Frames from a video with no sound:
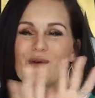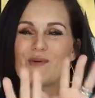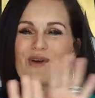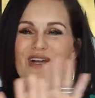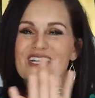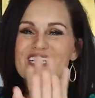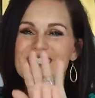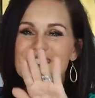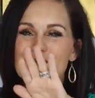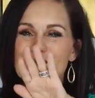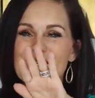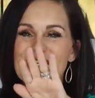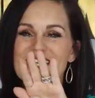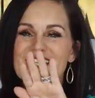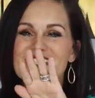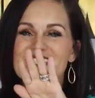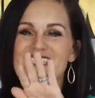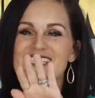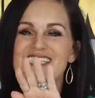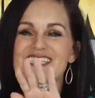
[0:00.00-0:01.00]
I want it to
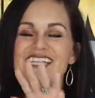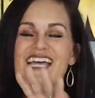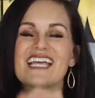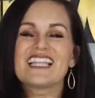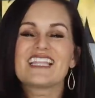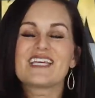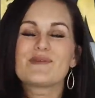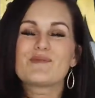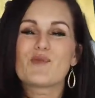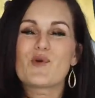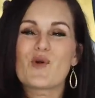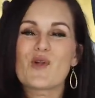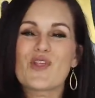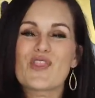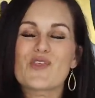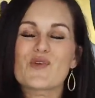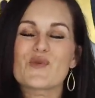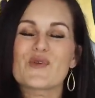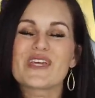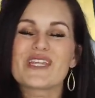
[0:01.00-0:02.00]
be slightly more
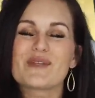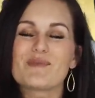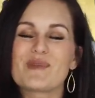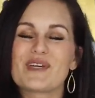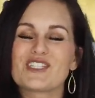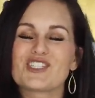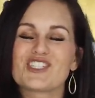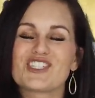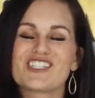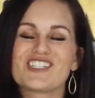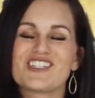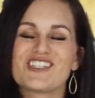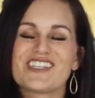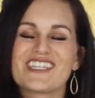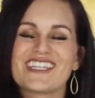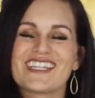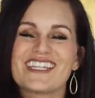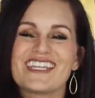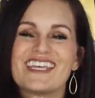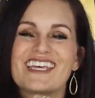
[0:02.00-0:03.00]
three-dimensional
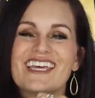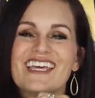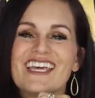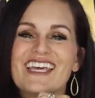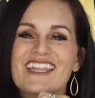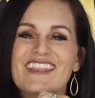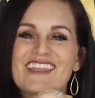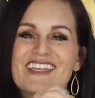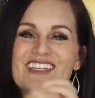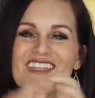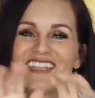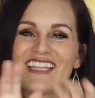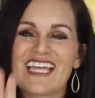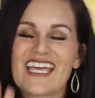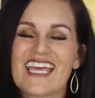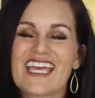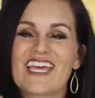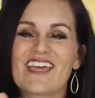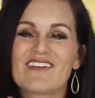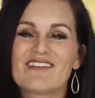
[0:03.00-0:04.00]
than, than
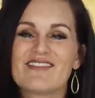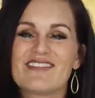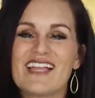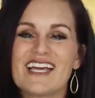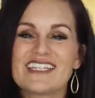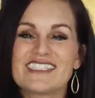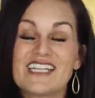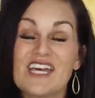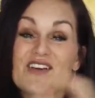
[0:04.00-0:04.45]
laying it flat